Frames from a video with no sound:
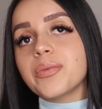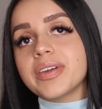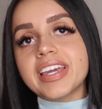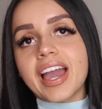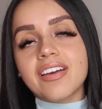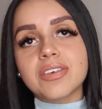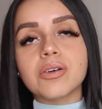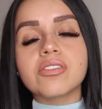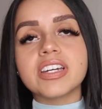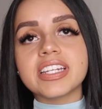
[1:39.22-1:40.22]
we have the
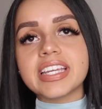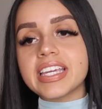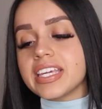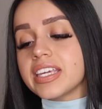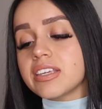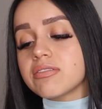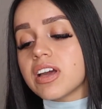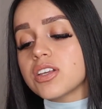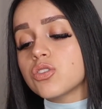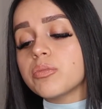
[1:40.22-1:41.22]
Coco and Eve
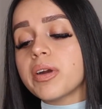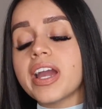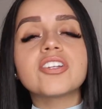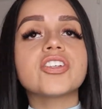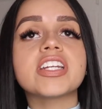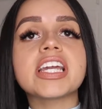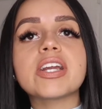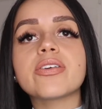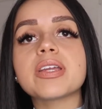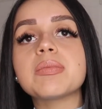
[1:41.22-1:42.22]
Super Hydrating
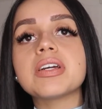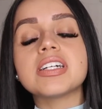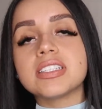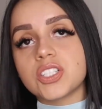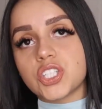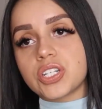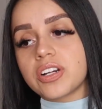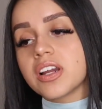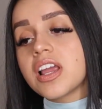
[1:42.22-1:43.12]
Cream Conditioner,